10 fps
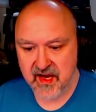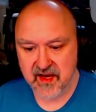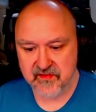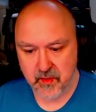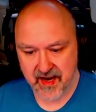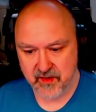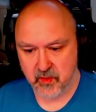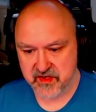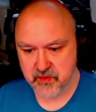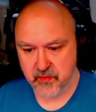If you add
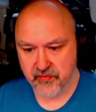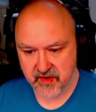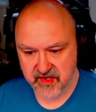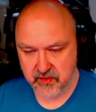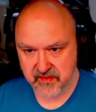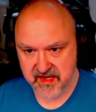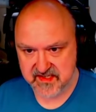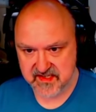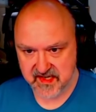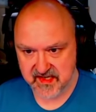one, two, and three, you get
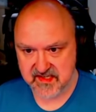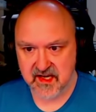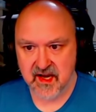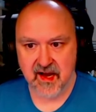six.